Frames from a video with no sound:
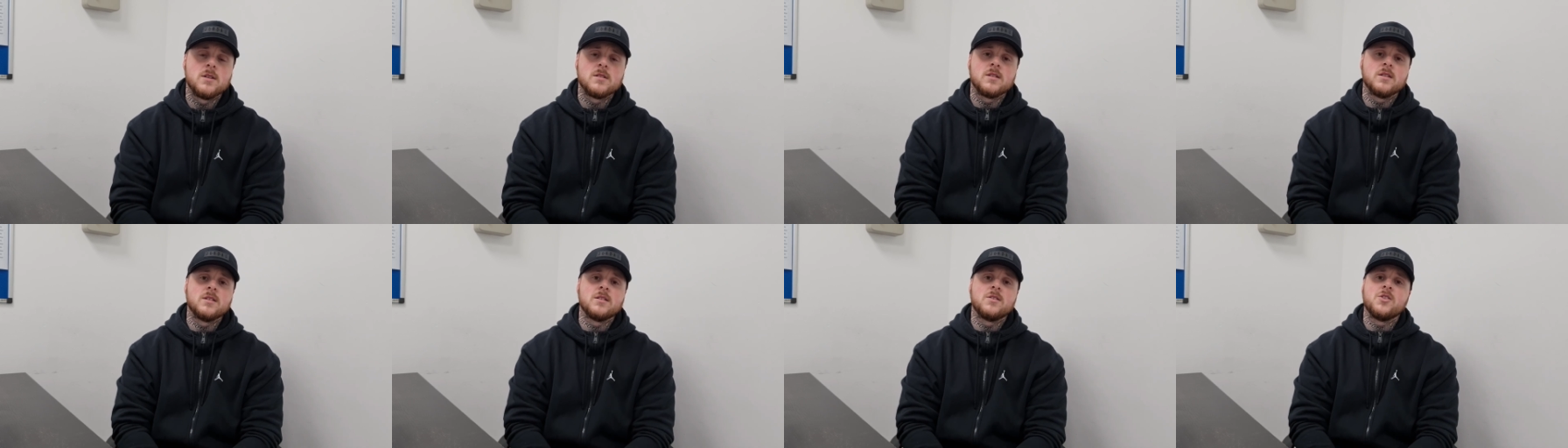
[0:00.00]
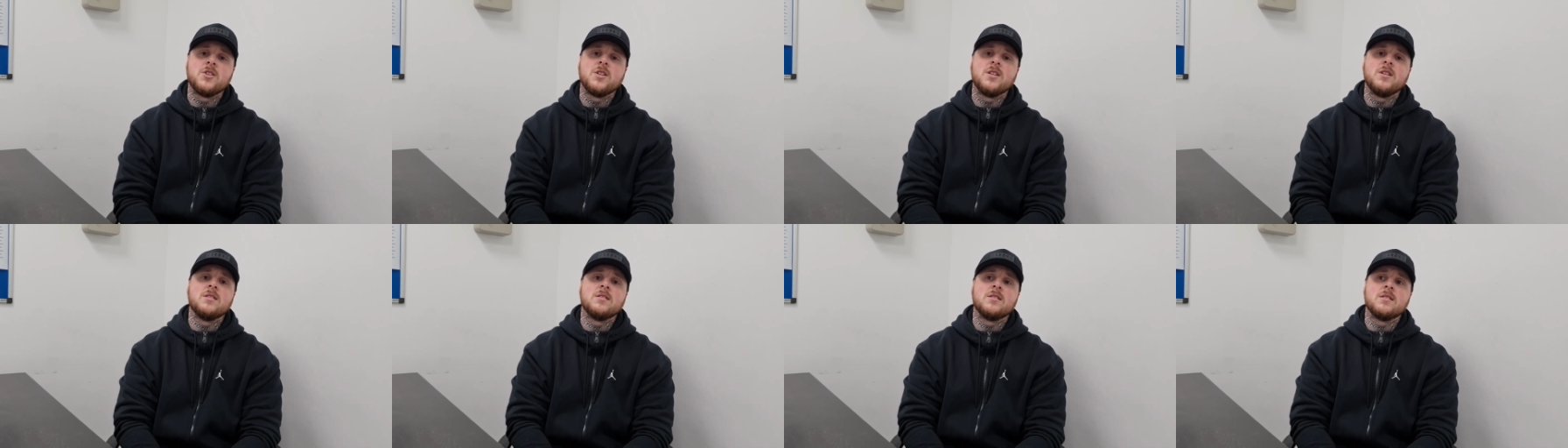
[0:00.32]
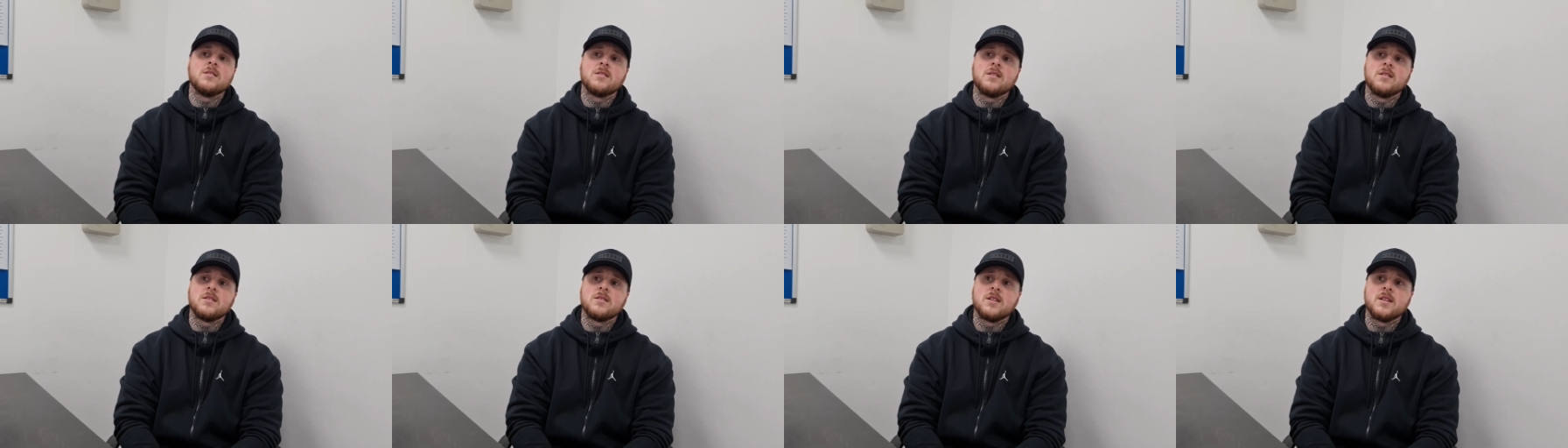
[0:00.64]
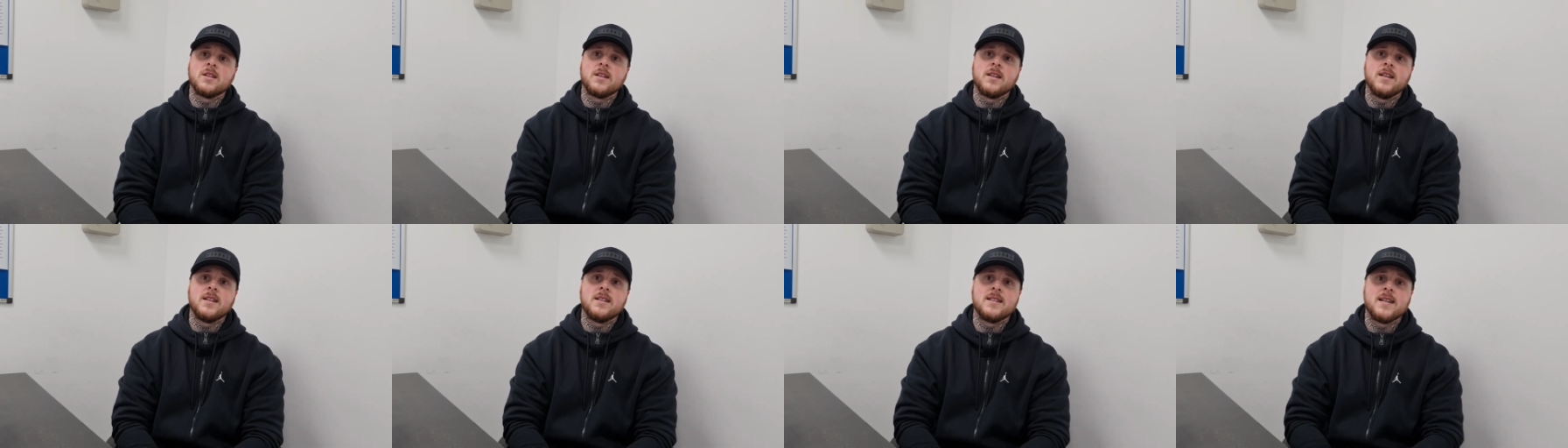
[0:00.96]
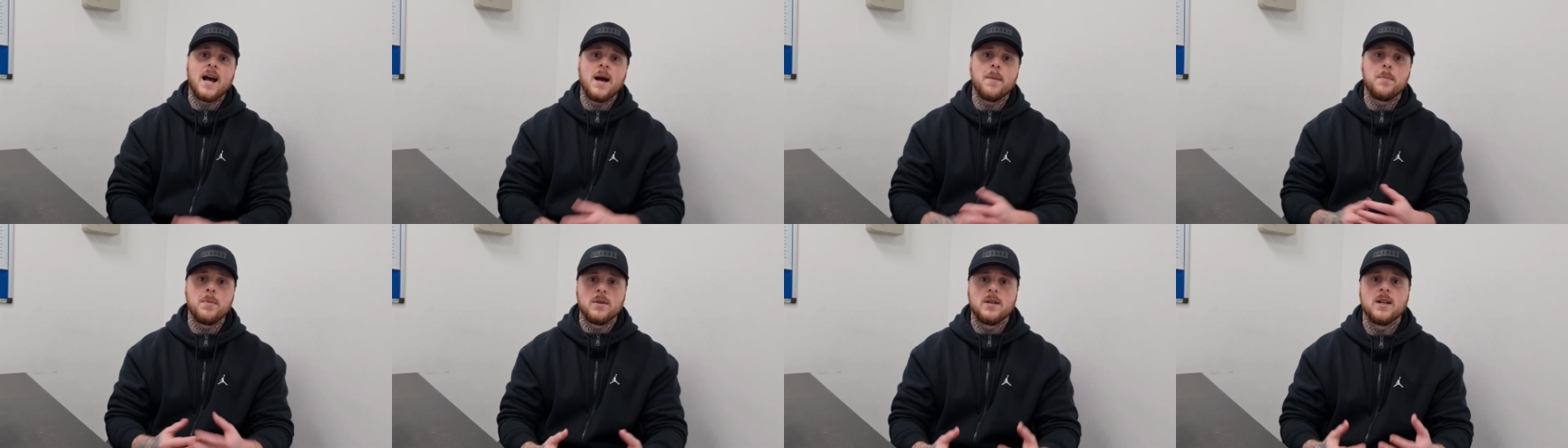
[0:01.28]
I was like, Jesus, I was like,
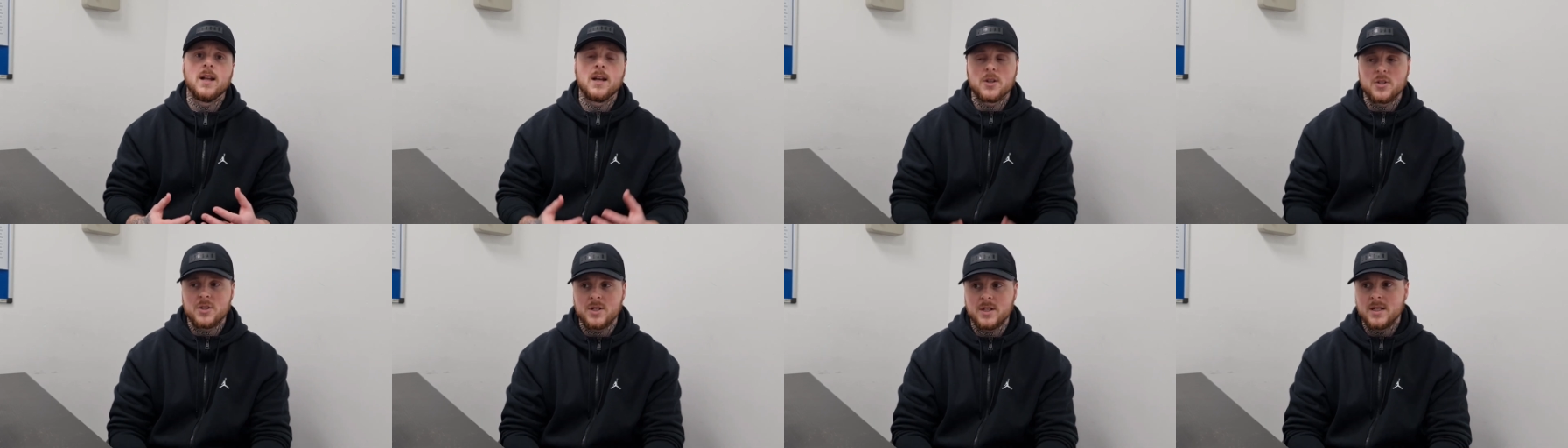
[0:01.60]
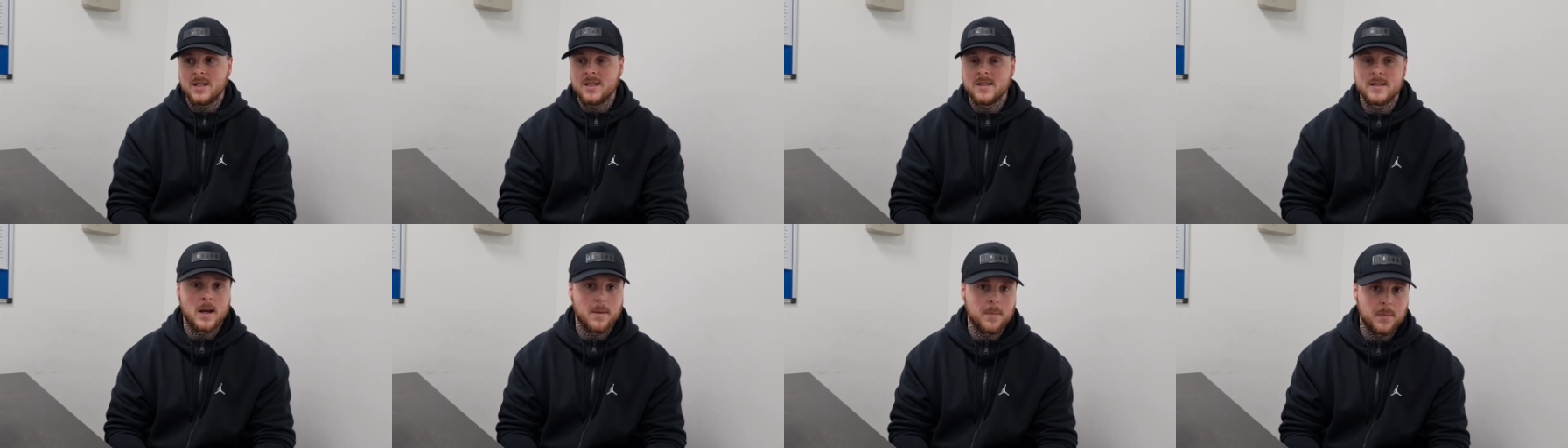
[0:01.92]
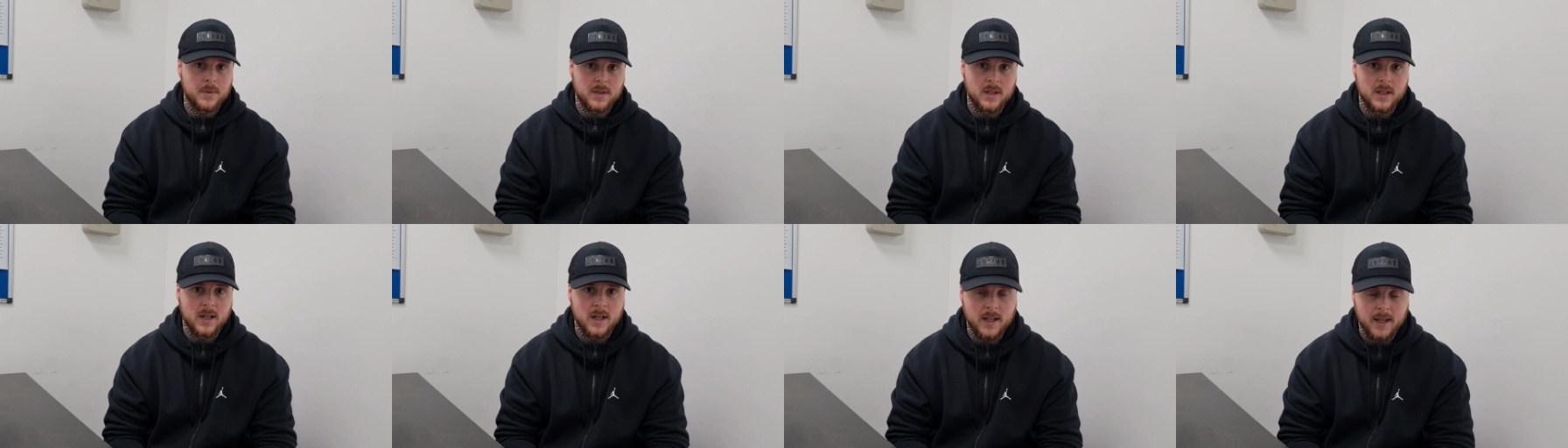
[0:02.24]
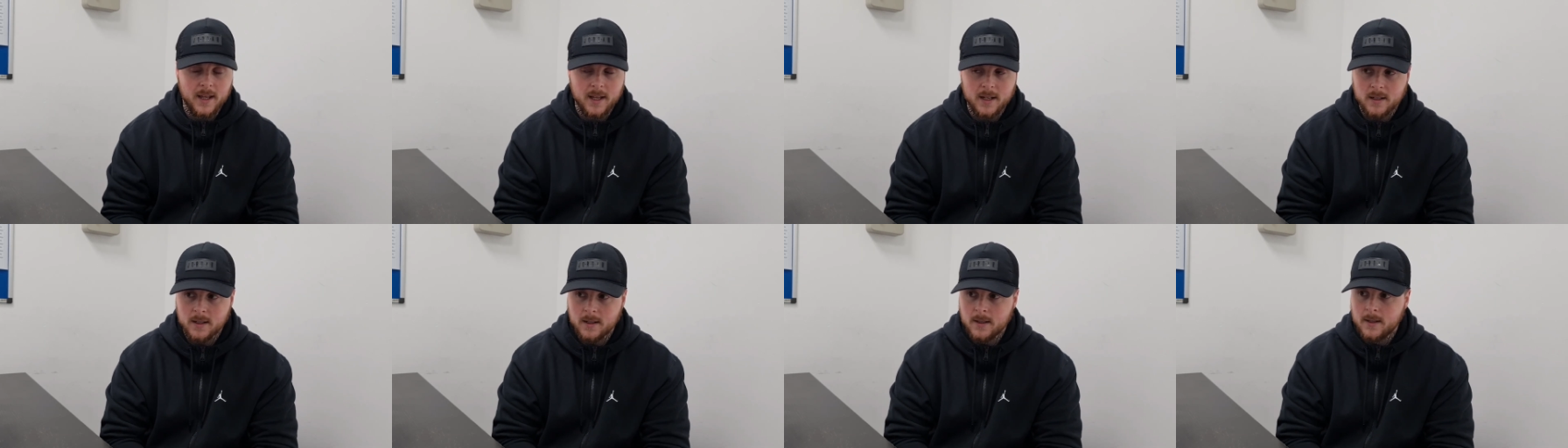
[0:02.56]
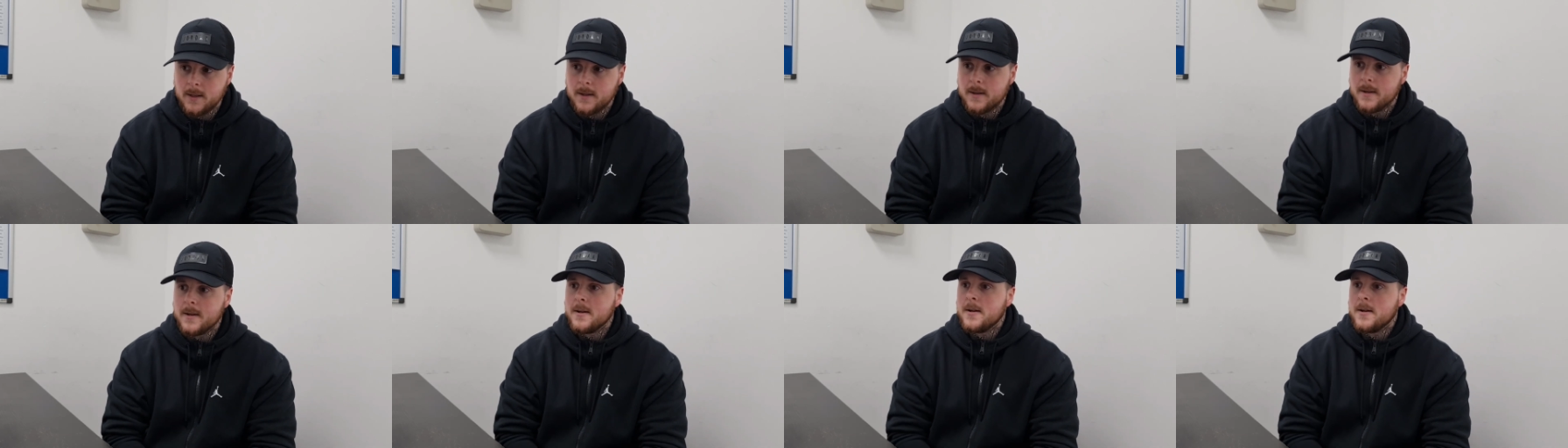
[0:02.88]
it's happened last year, it's happening again.